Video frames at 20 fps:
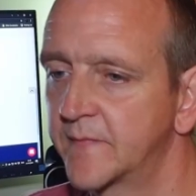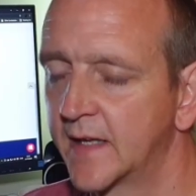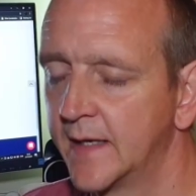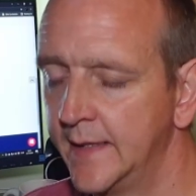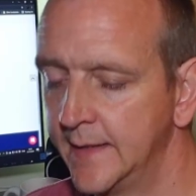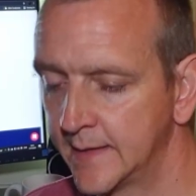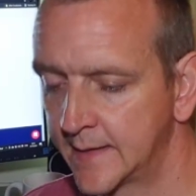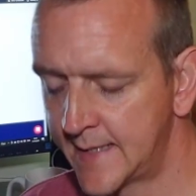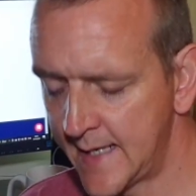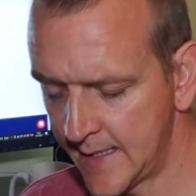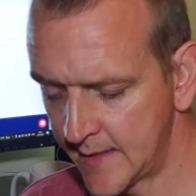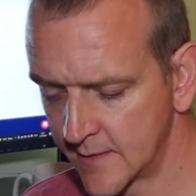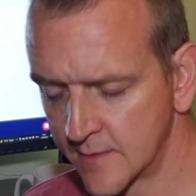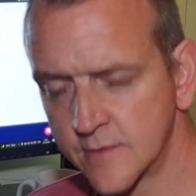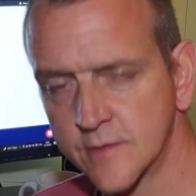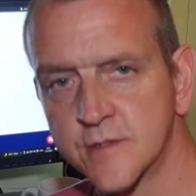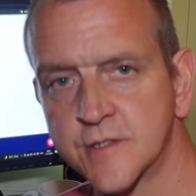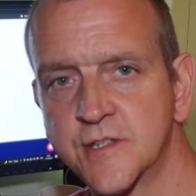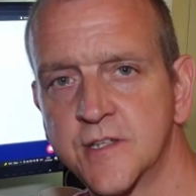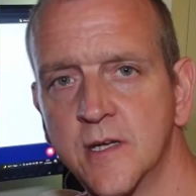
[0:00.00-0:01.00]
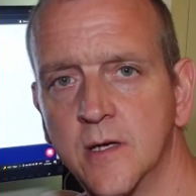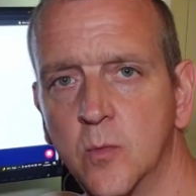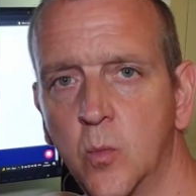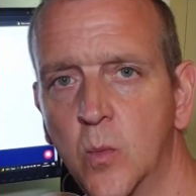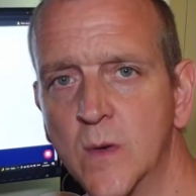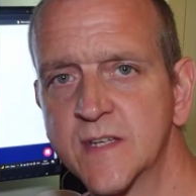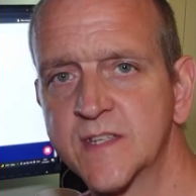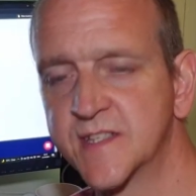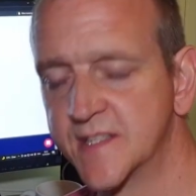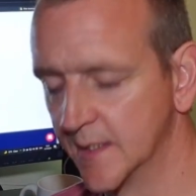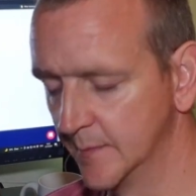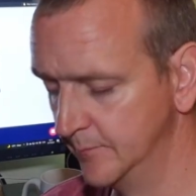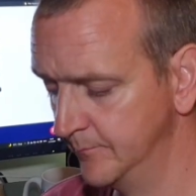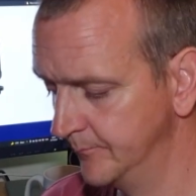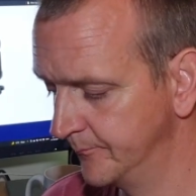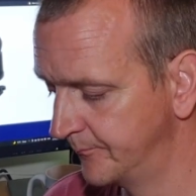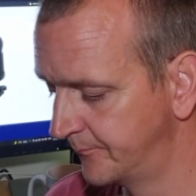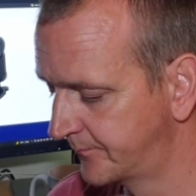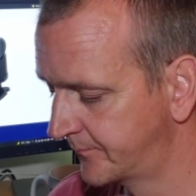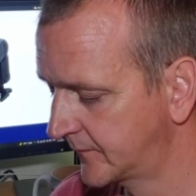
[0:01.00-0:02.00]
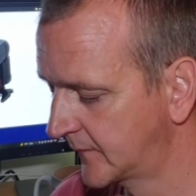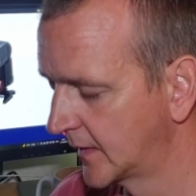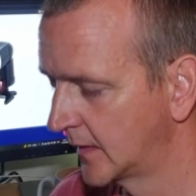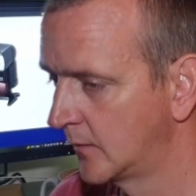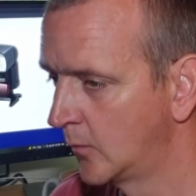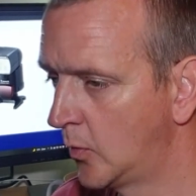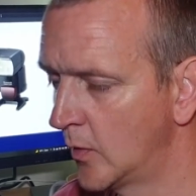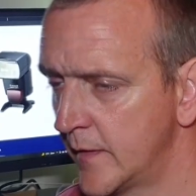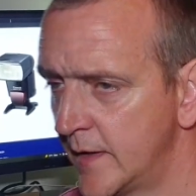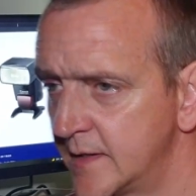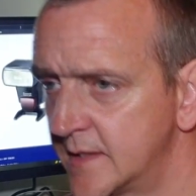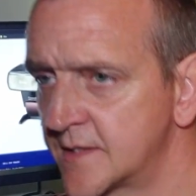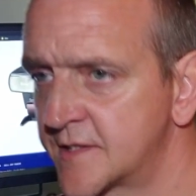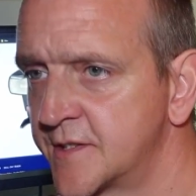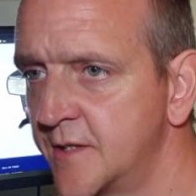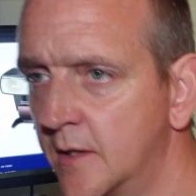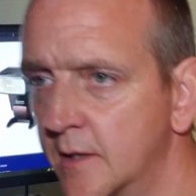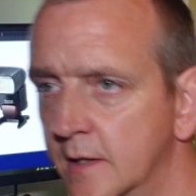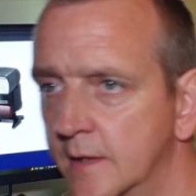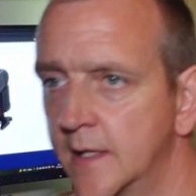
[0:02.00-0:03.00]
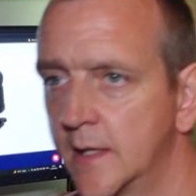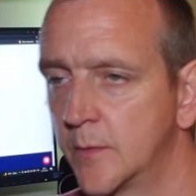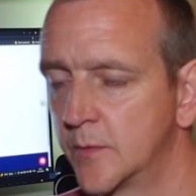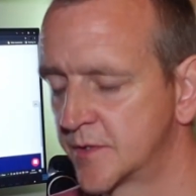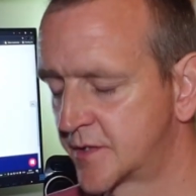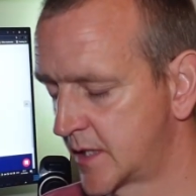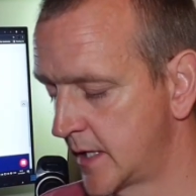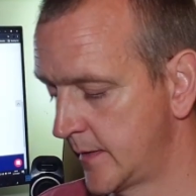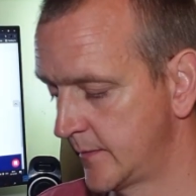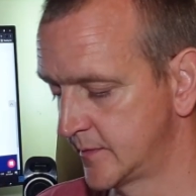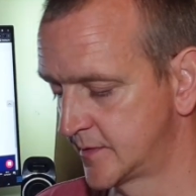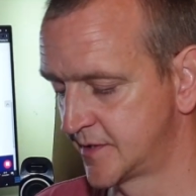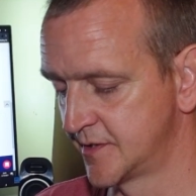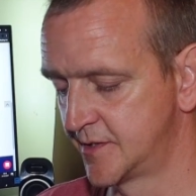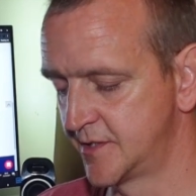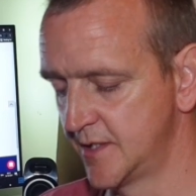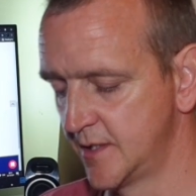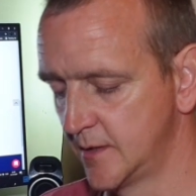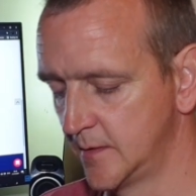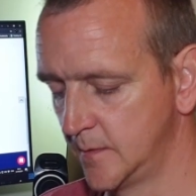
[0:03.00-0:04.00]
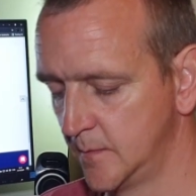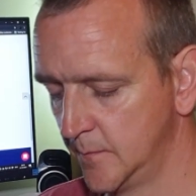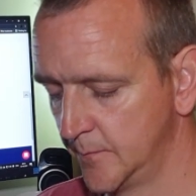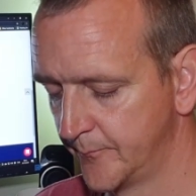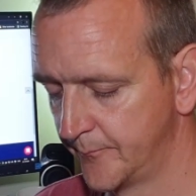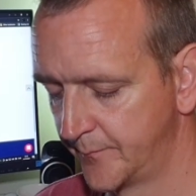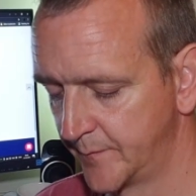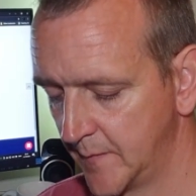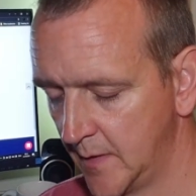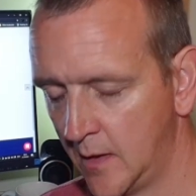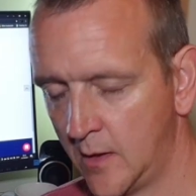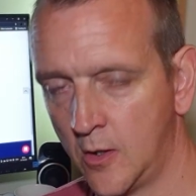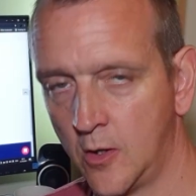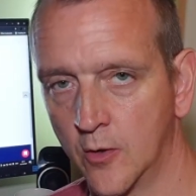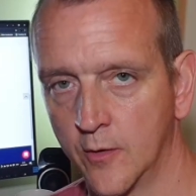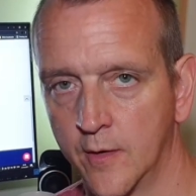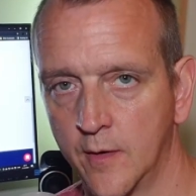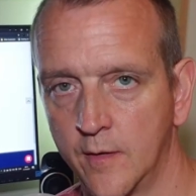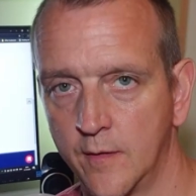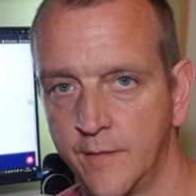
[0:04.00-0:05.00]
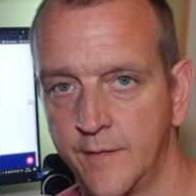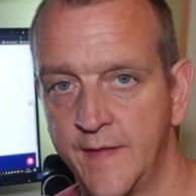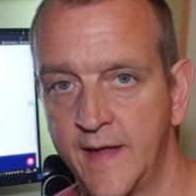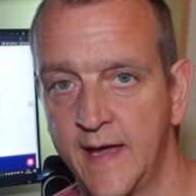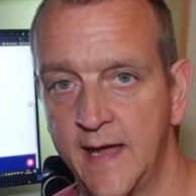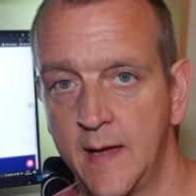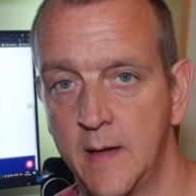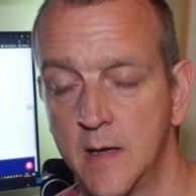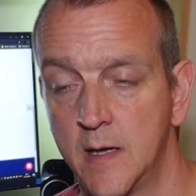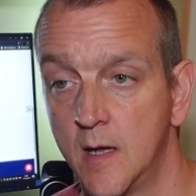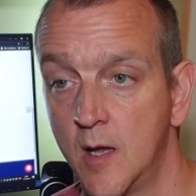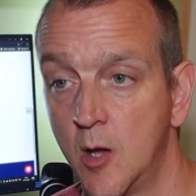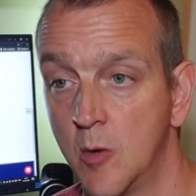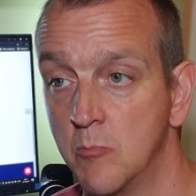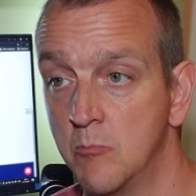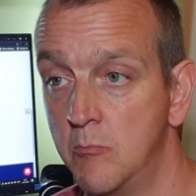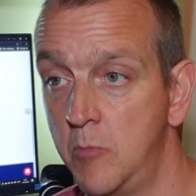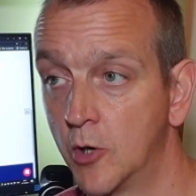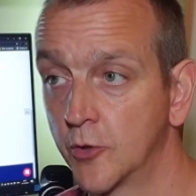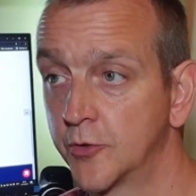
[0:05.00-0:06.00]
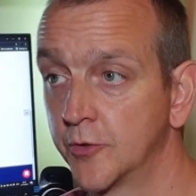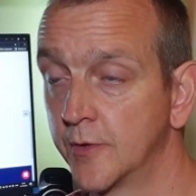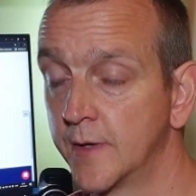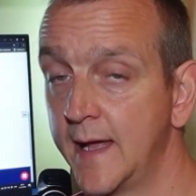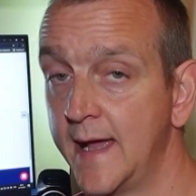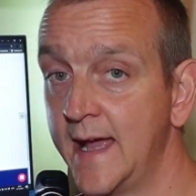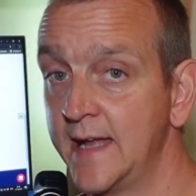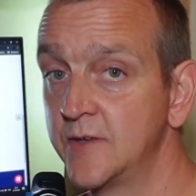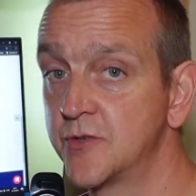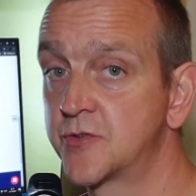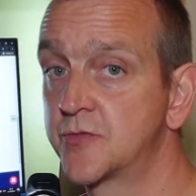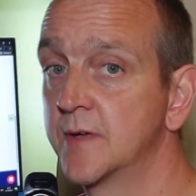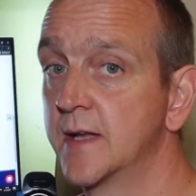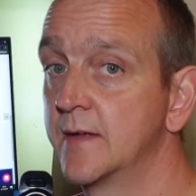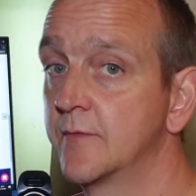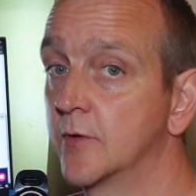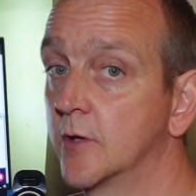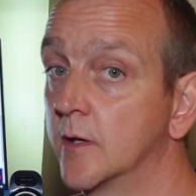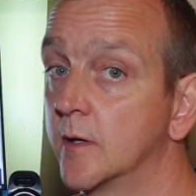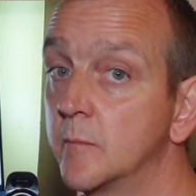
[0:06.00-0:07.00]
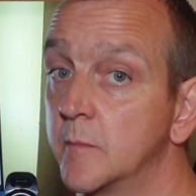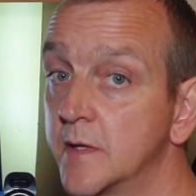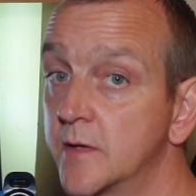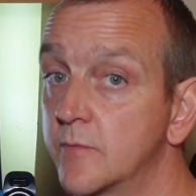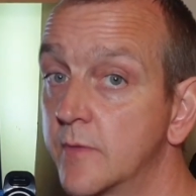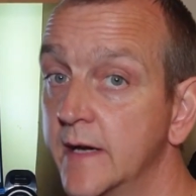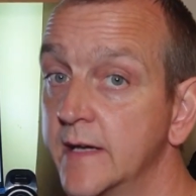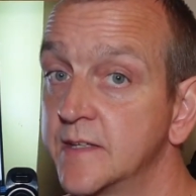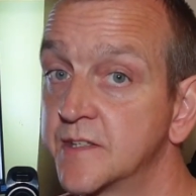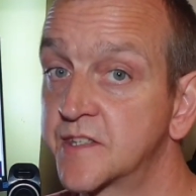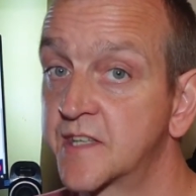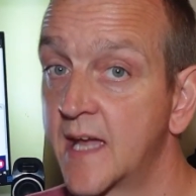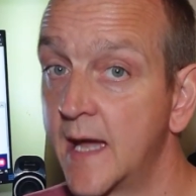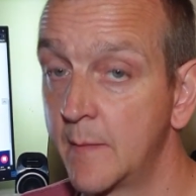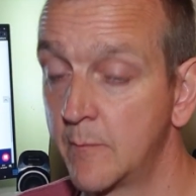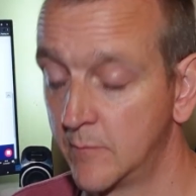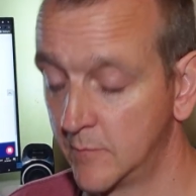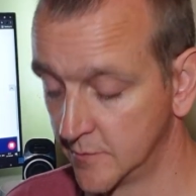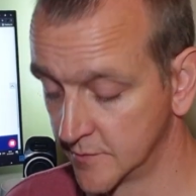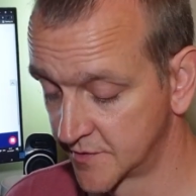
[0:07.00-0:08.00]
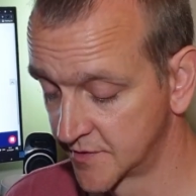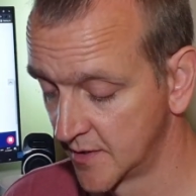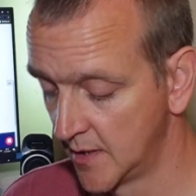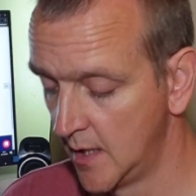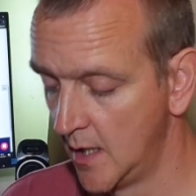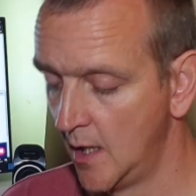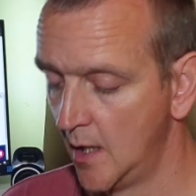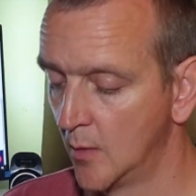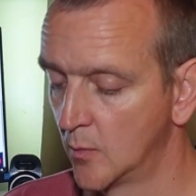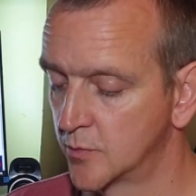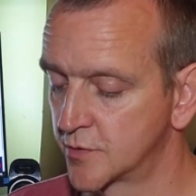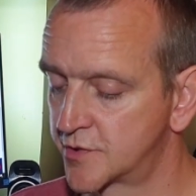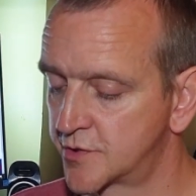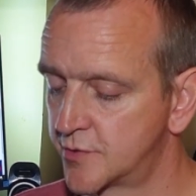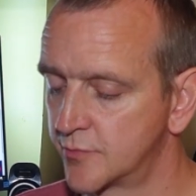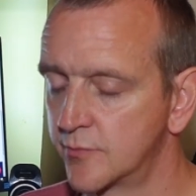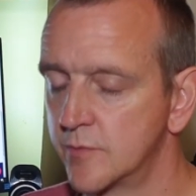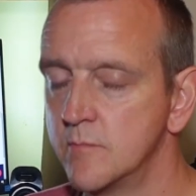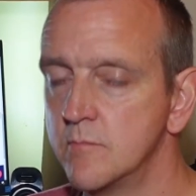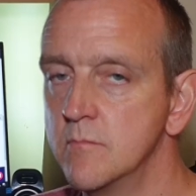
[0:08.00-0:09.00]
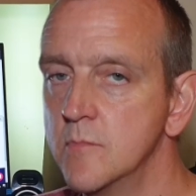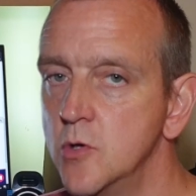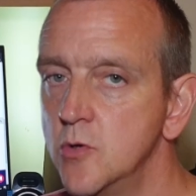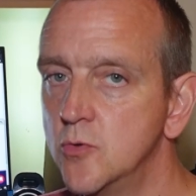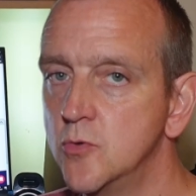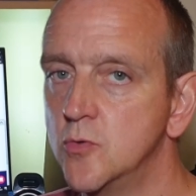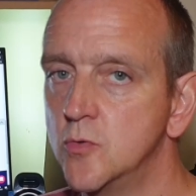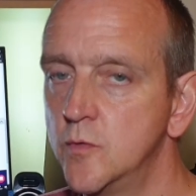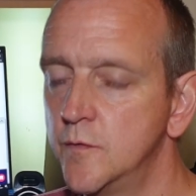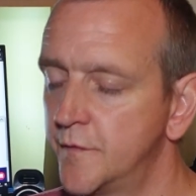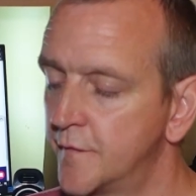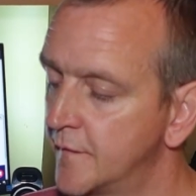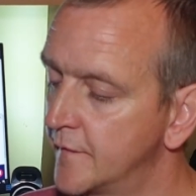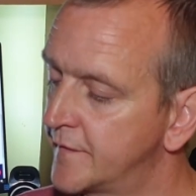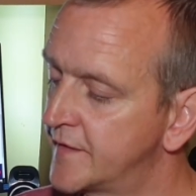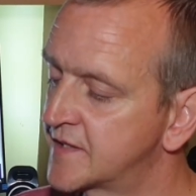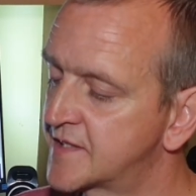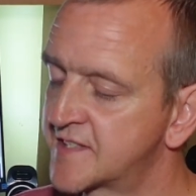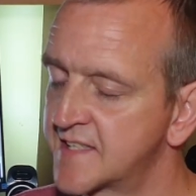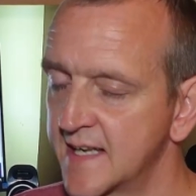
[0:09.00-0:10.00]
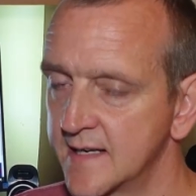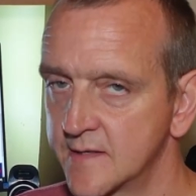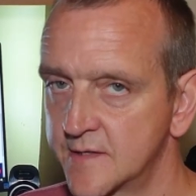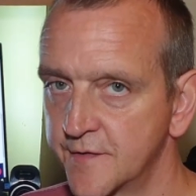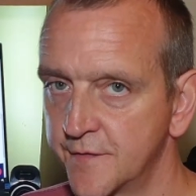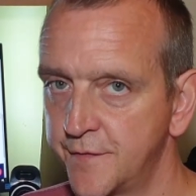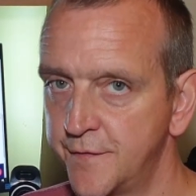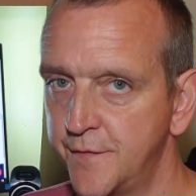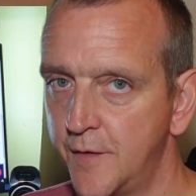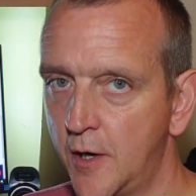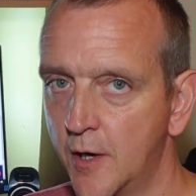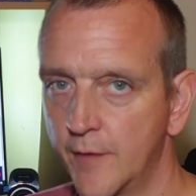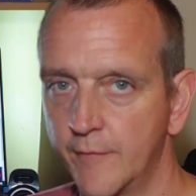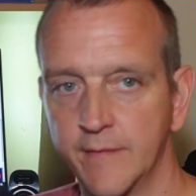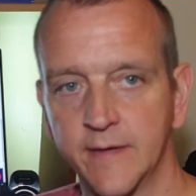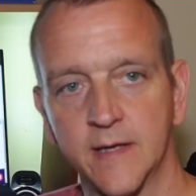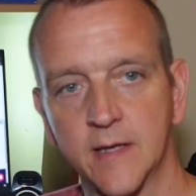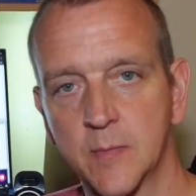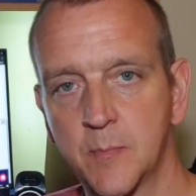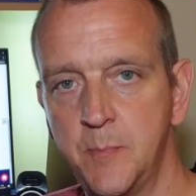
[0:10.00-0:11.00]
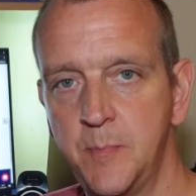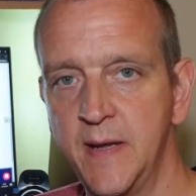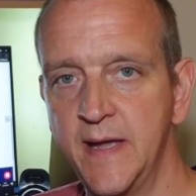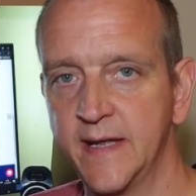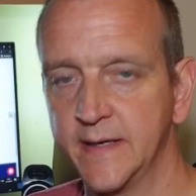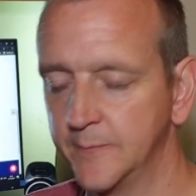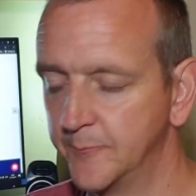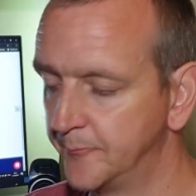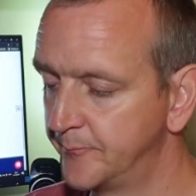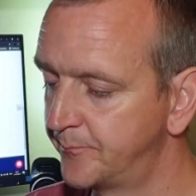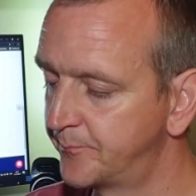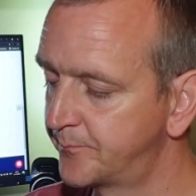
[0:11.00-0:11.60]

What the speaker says: In Canon's wisdom, what they decided they was going to do on their modern entry-level and mid-range cameras was to remove the center firing pin.